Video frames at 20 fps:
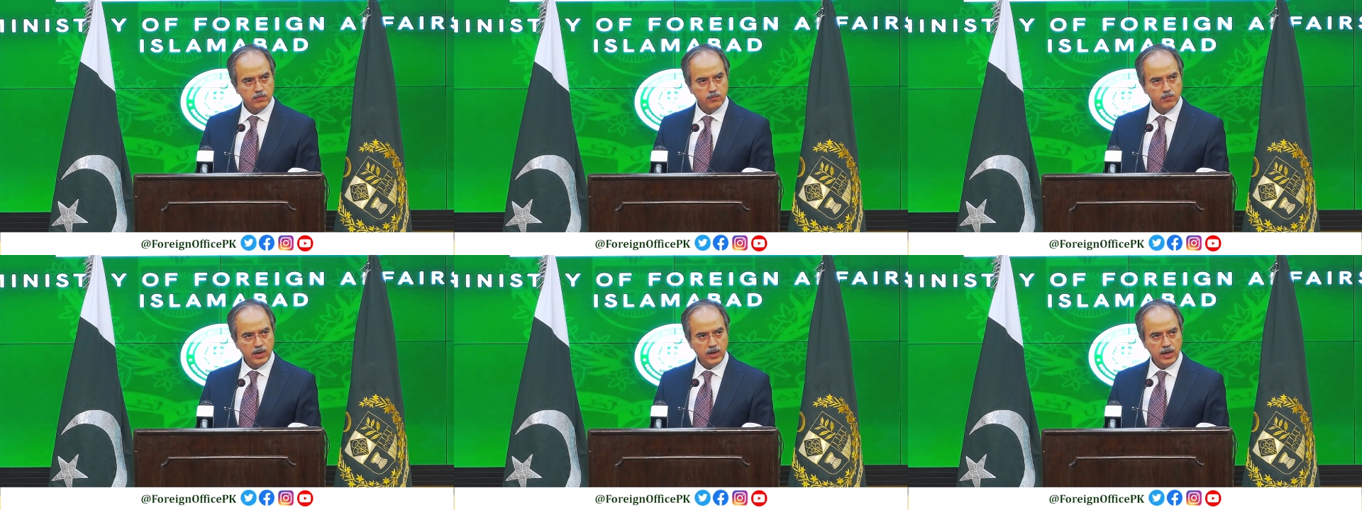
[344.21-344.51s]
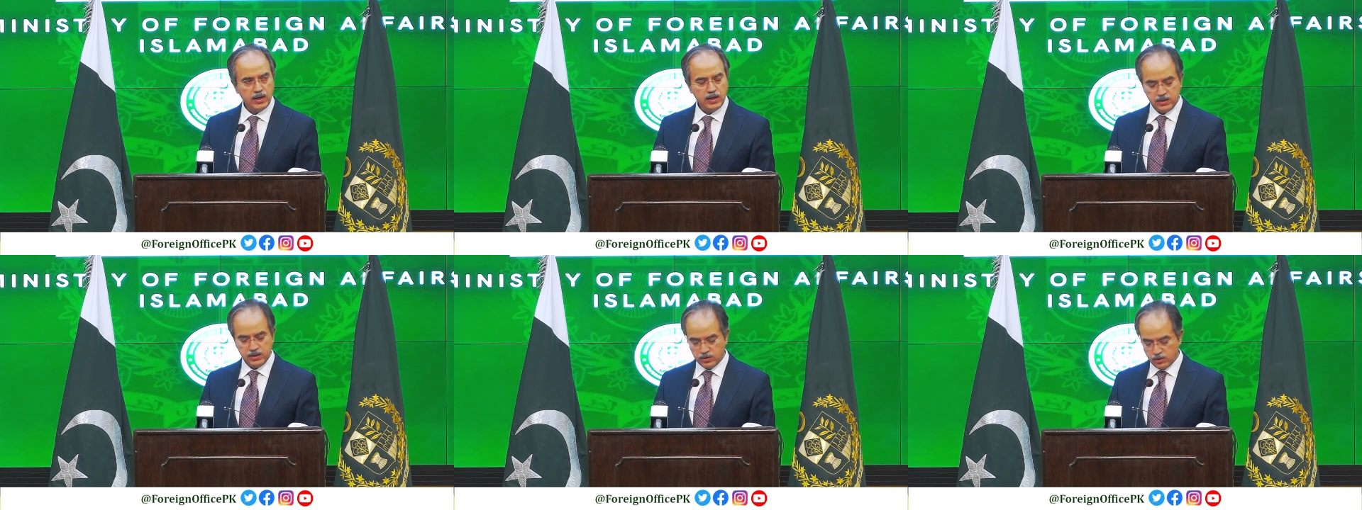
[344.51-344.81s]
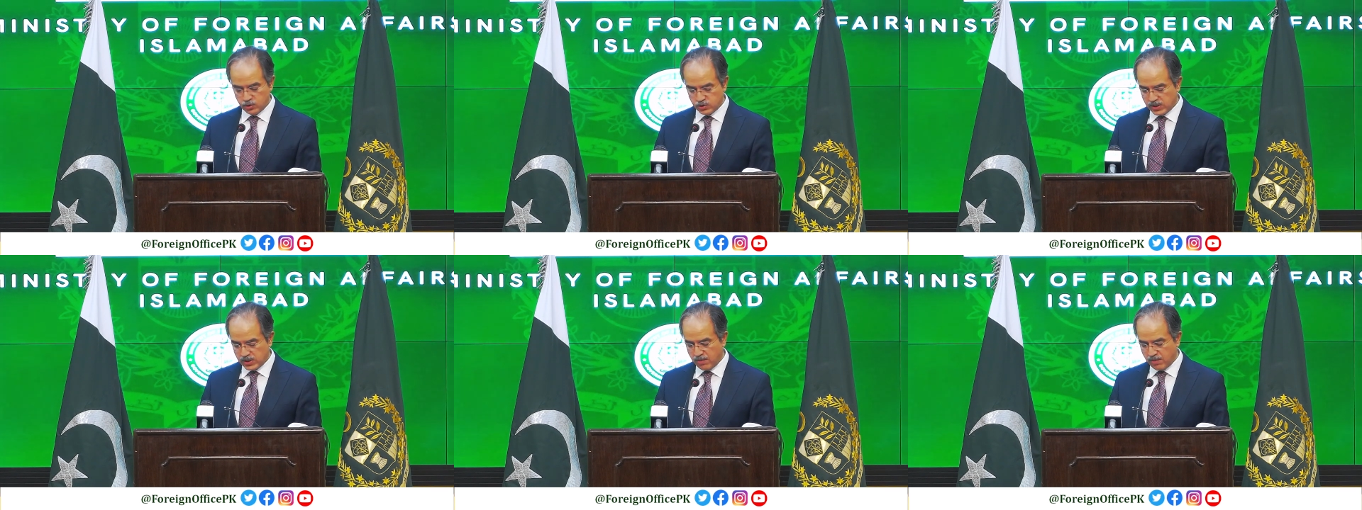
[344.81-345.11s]
While in
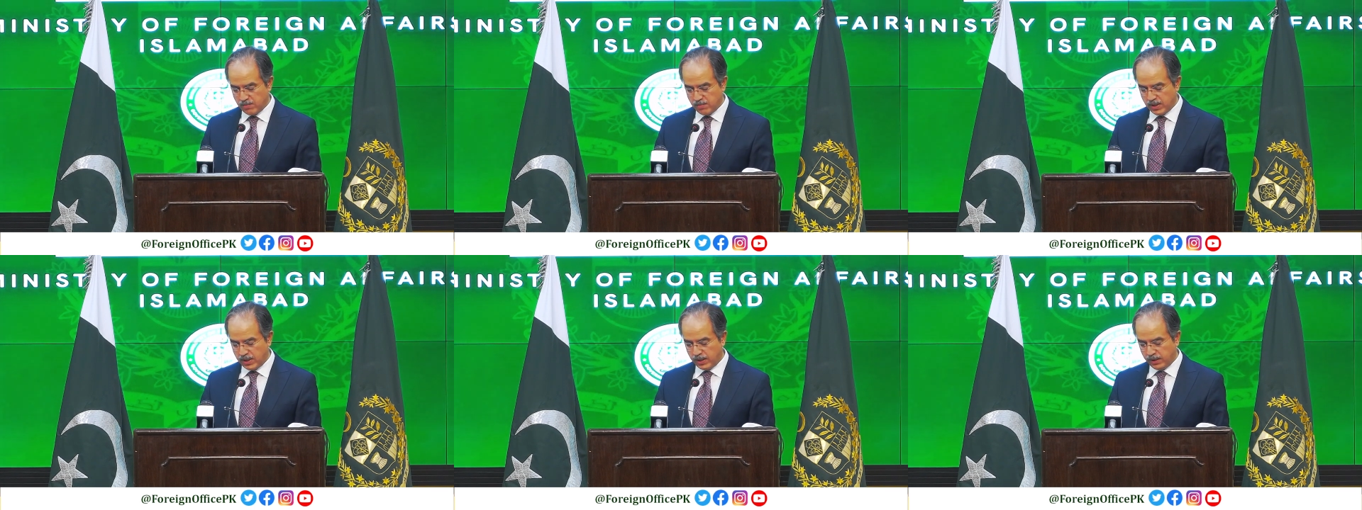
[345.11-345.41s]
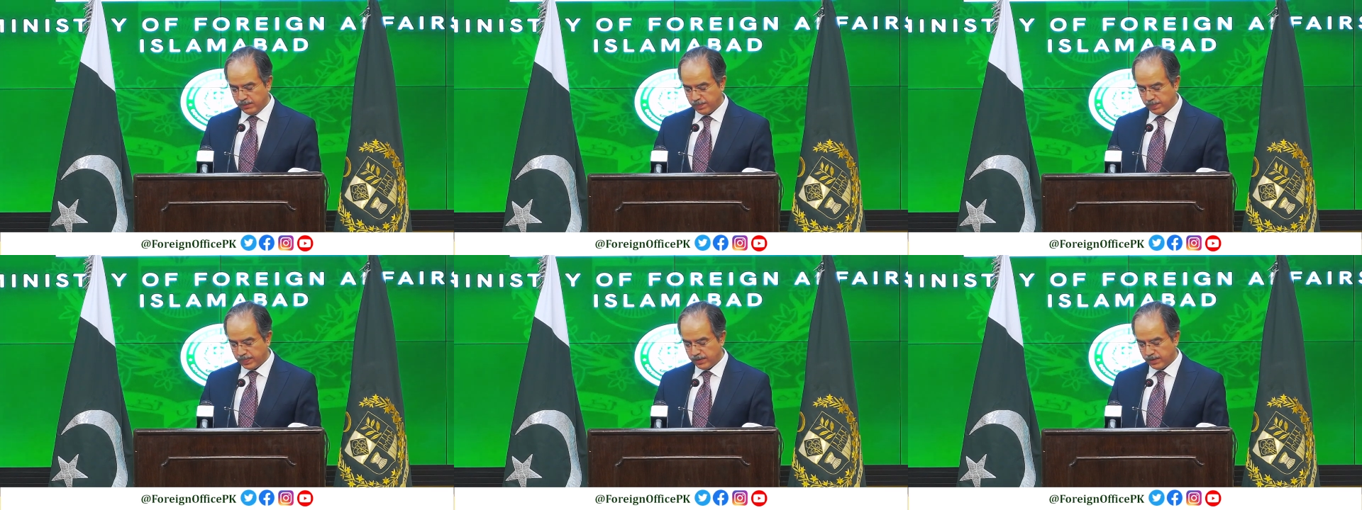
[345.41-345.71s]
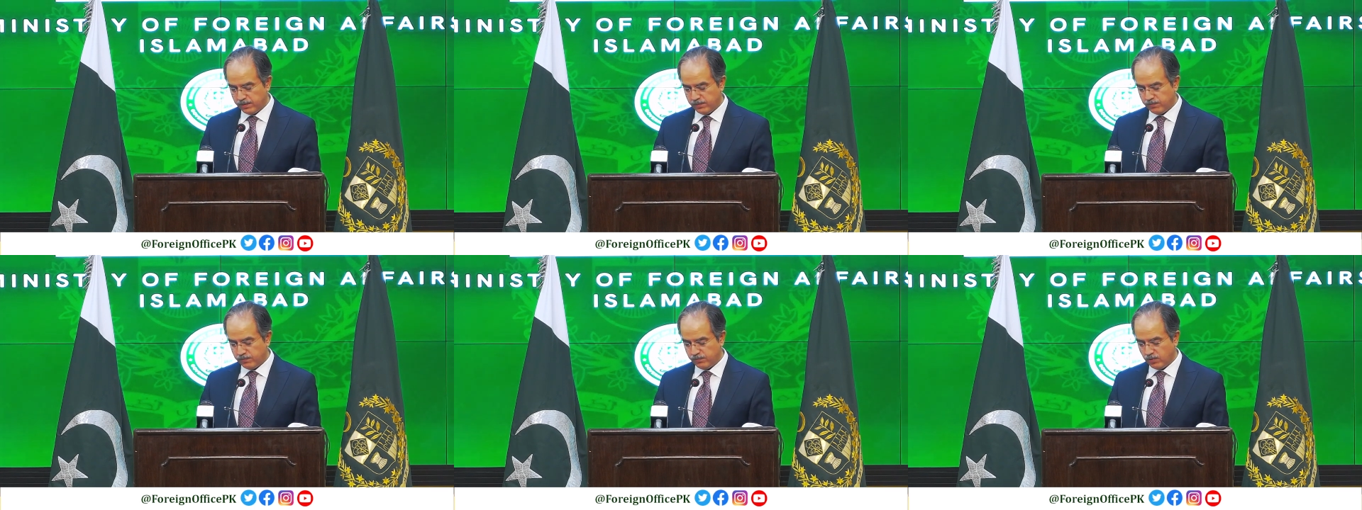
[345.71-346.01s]
Dushanbe,
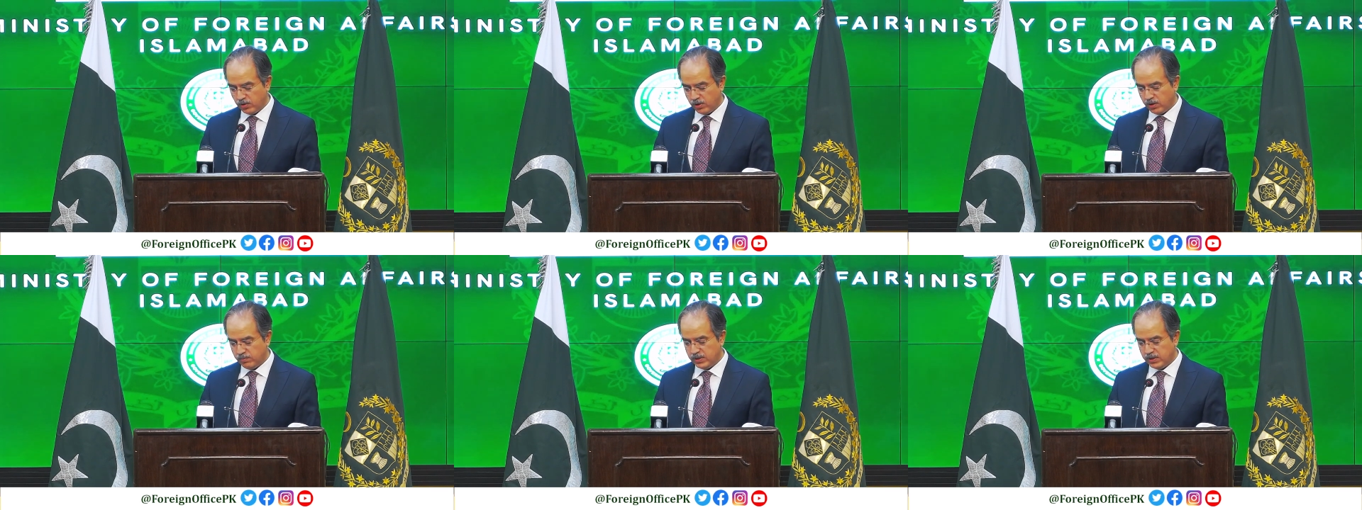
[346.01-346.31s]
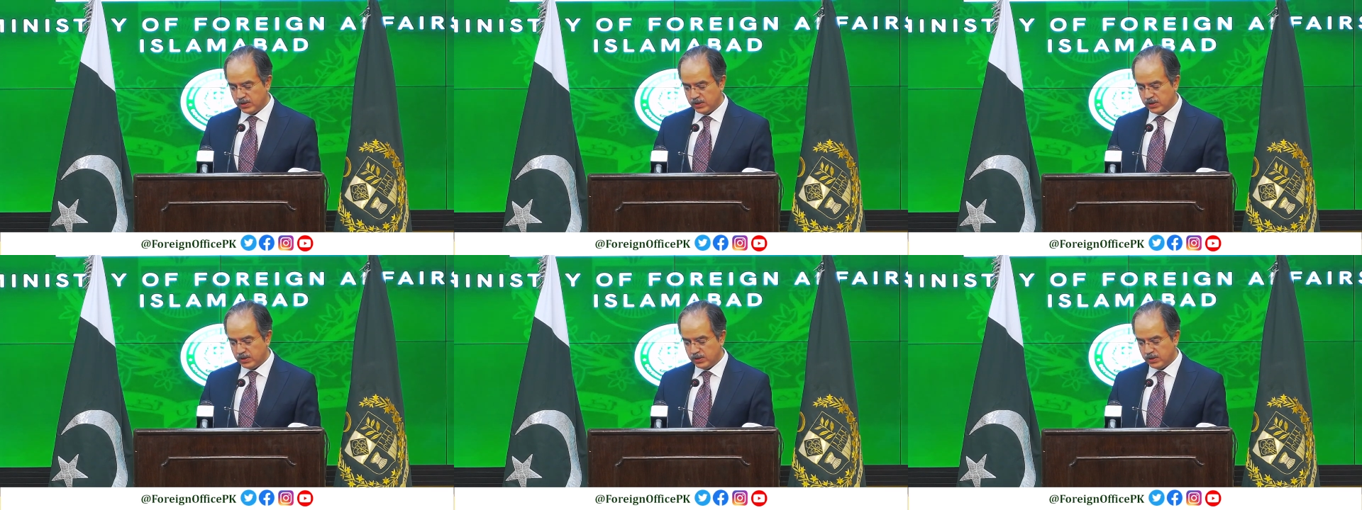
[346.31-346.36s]
Foreign